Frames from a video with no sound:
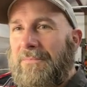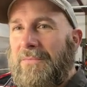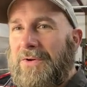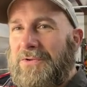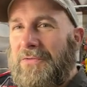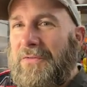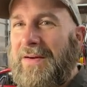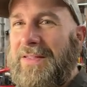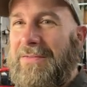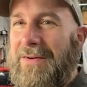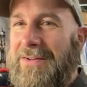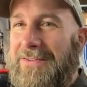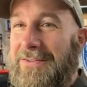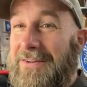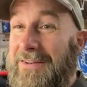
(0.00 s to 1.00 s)
Watch her find the
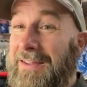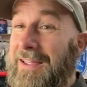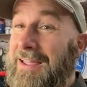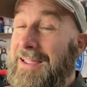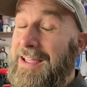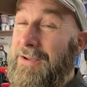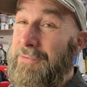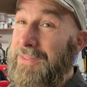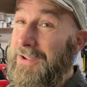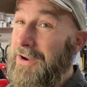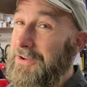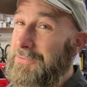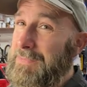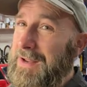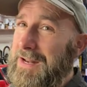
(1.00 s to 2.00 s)
mouse. Yeah, well, the
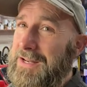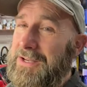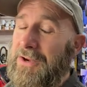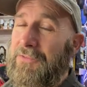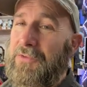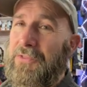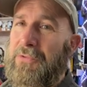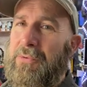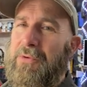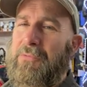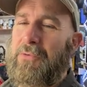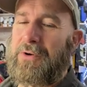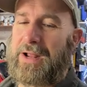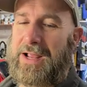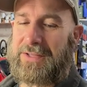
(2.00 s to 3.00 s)
cur's been in here for 3 or
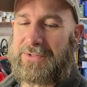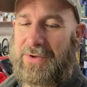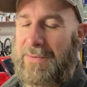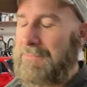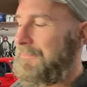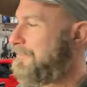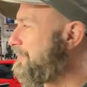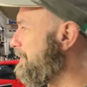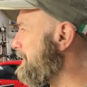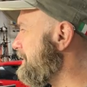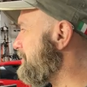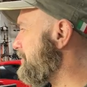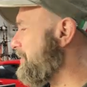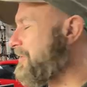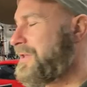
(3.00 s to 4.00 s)
4 days, so I'm
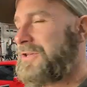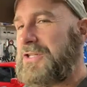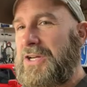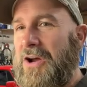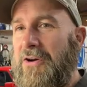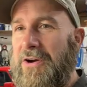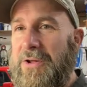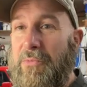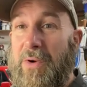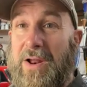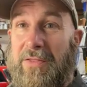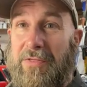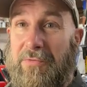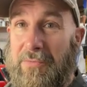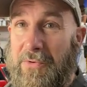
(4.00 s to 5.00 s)
pretty sure that she already
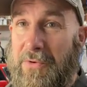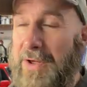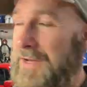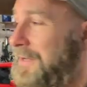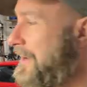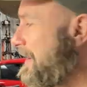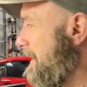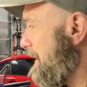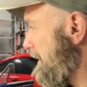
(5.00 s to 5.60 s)
went through it.